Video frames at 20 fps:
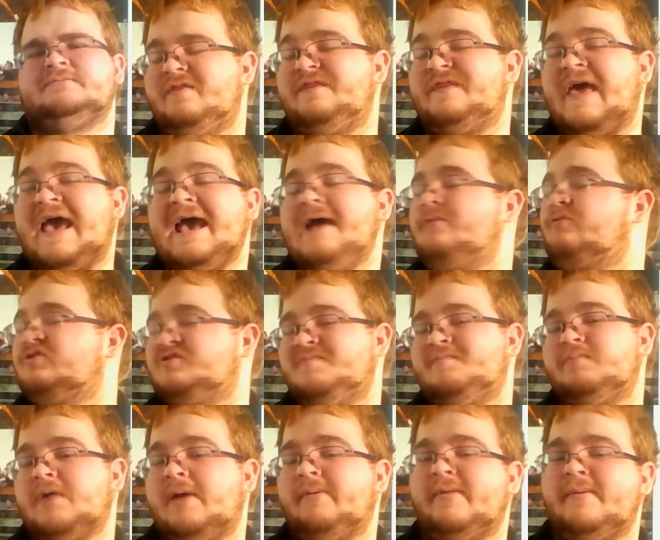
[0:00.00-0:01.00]
That was
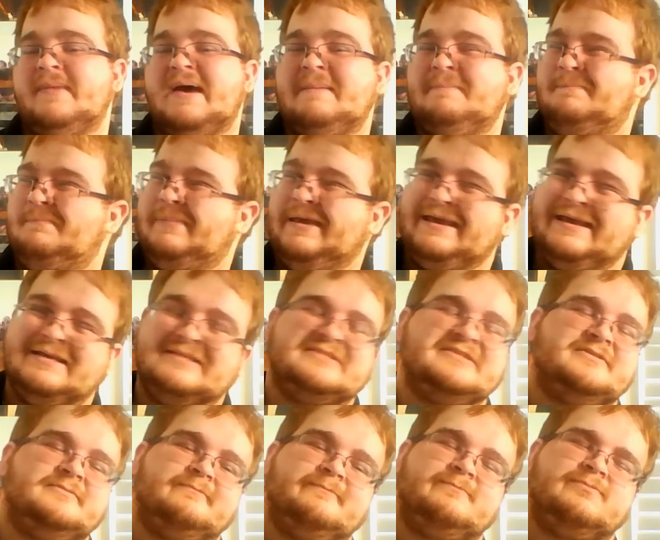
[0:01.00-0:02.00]
probably my
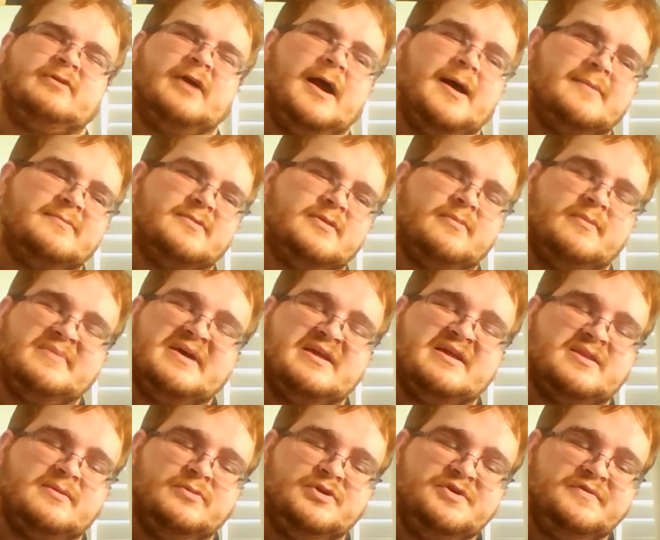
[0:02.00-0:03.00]
biggest problem
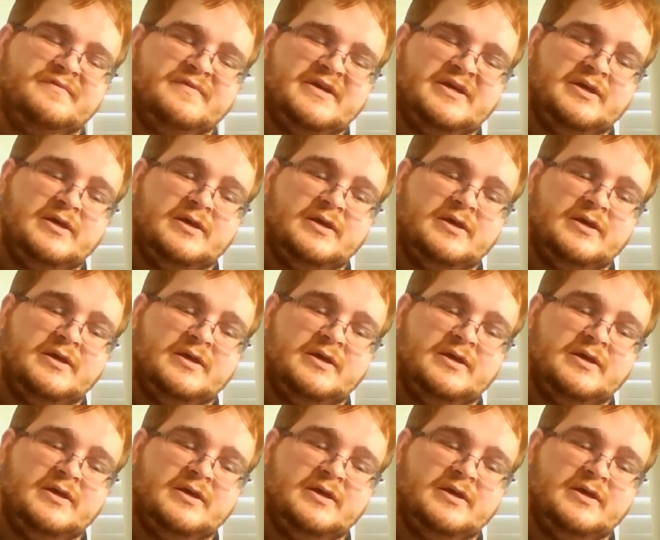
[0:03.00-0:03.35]
about the movie.